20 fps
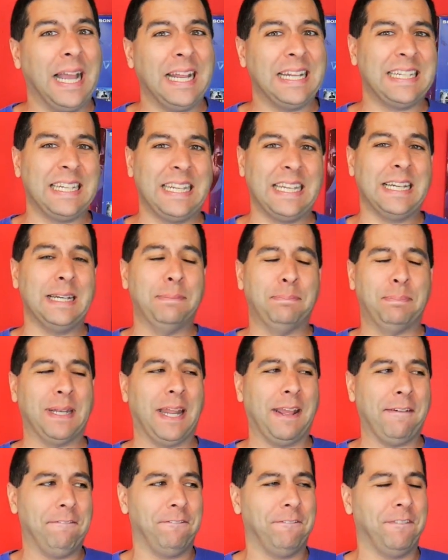idea, but
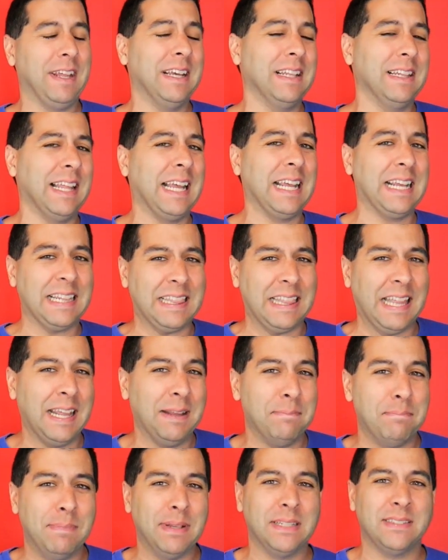I feel like
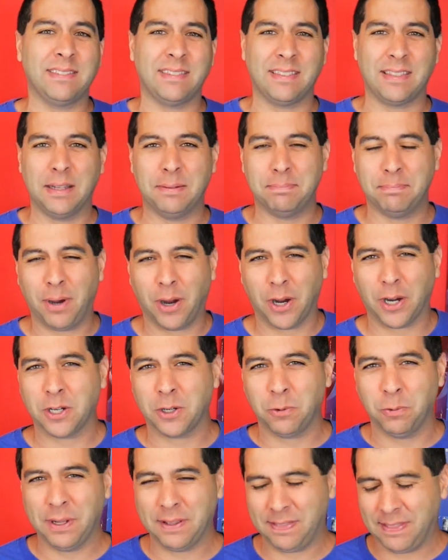they missed the
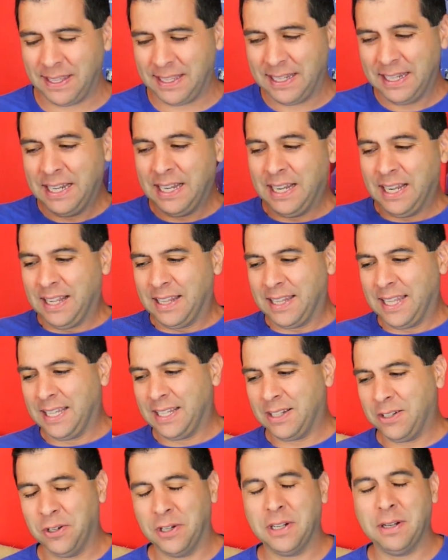mark with it. They
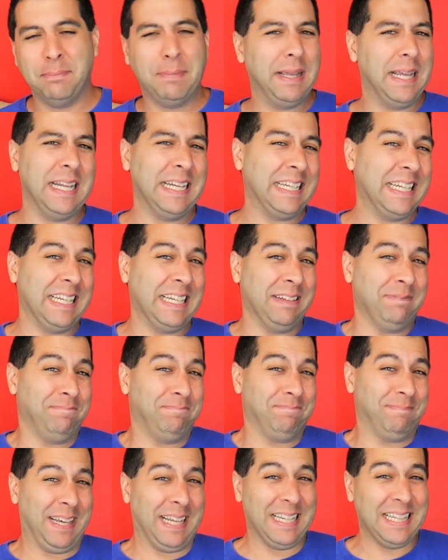could have made it
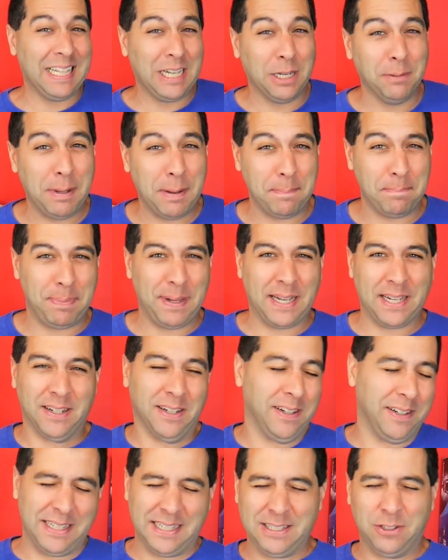a little bit
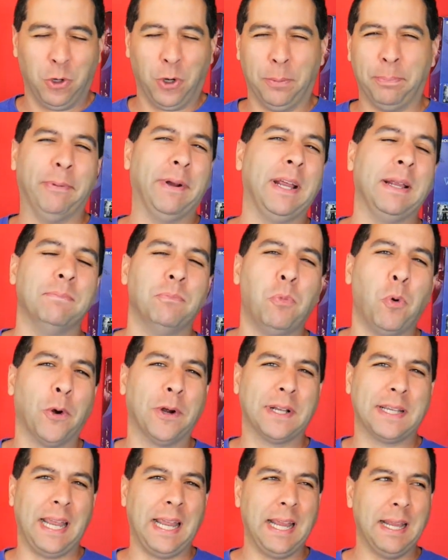bigger, incorporate
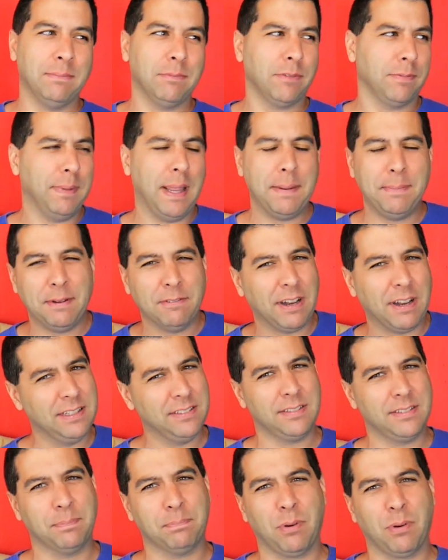more games, maybe
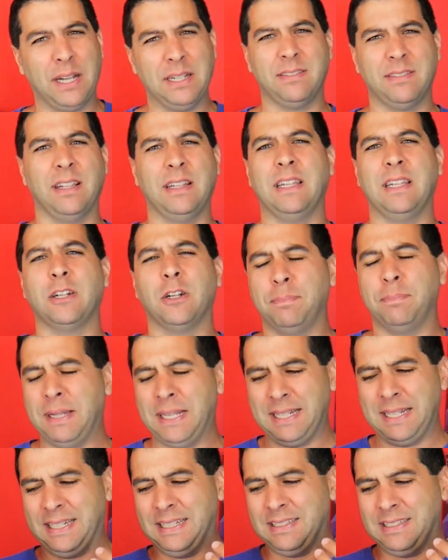raise the price a little
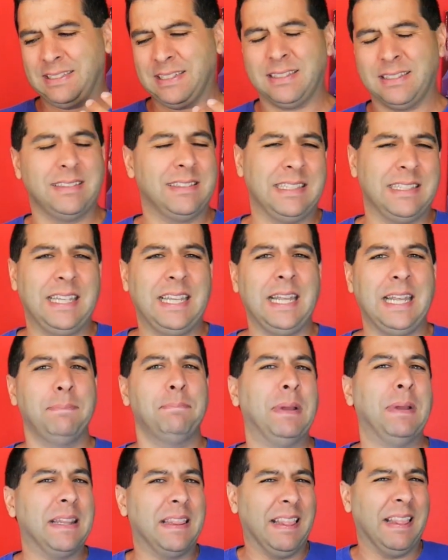bit, and just
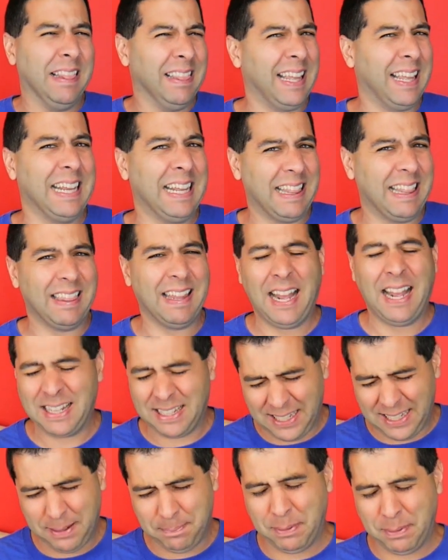keep it like
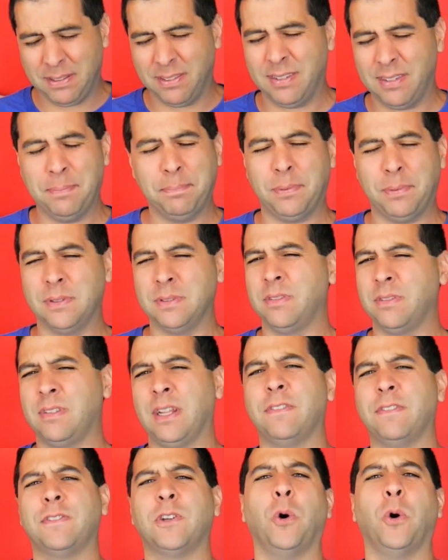that. Keep it simple
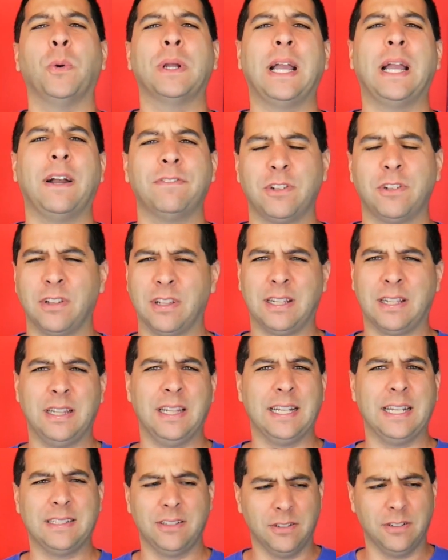instead of going after the
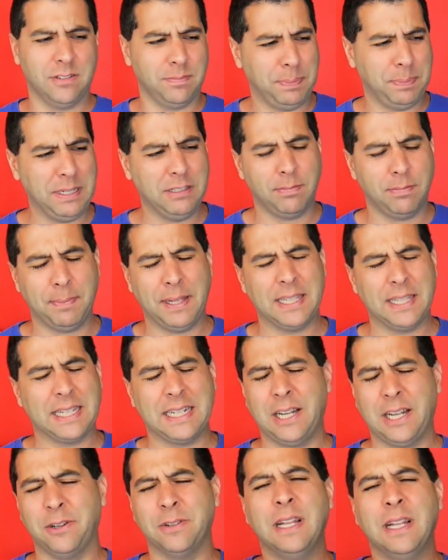collectors, piecemealing
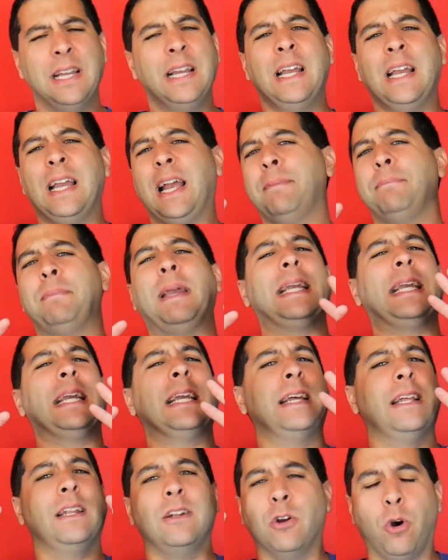it out, and
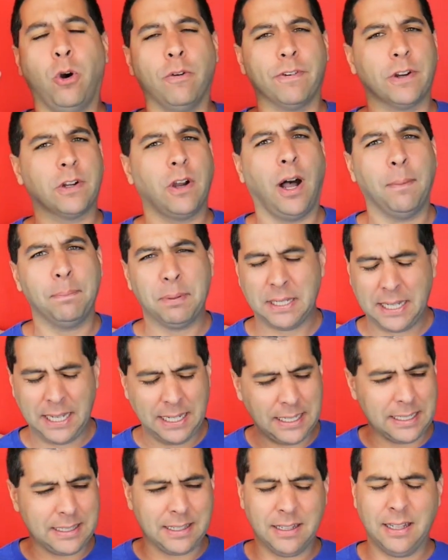making it an
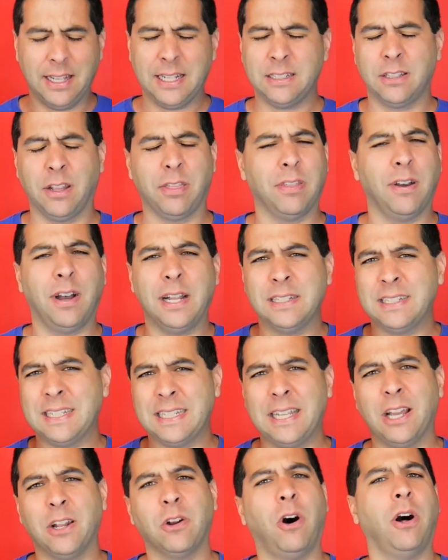overcomplicated collectathon to
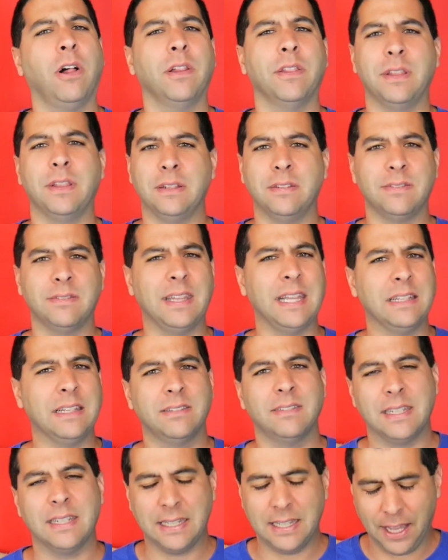get all these
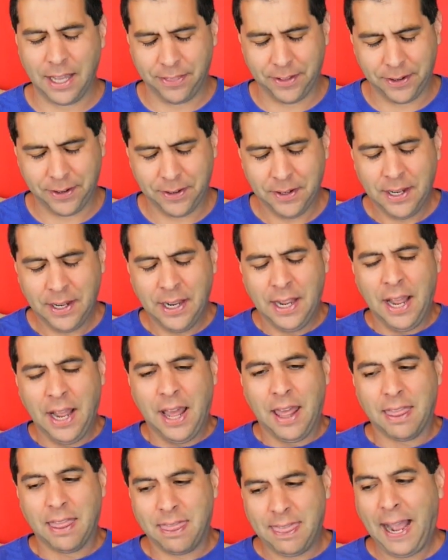things together.
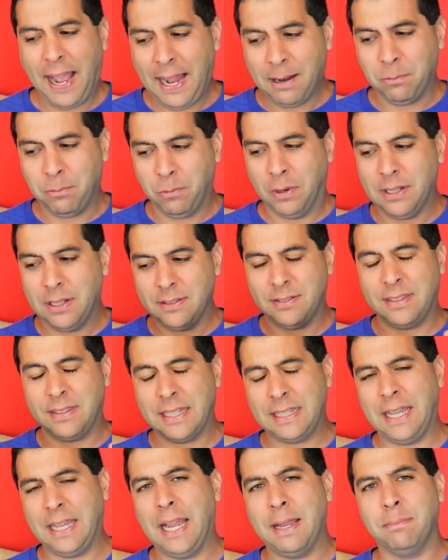That was the
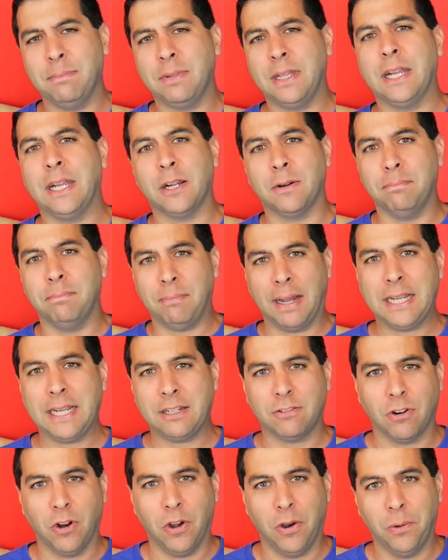Game Gear
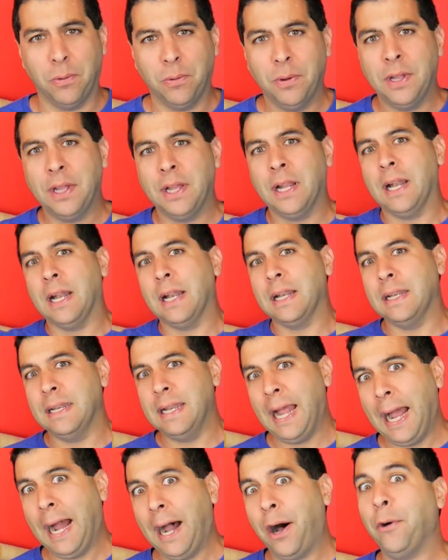Micro.
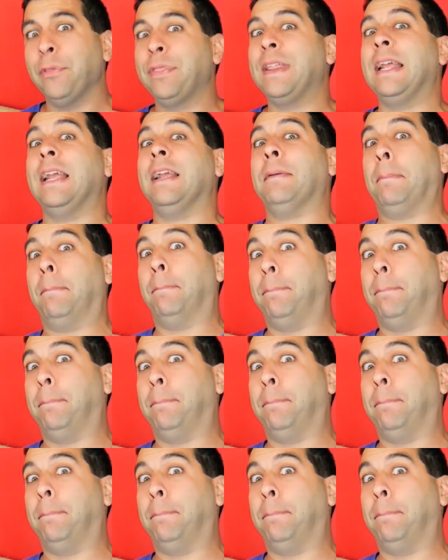Now the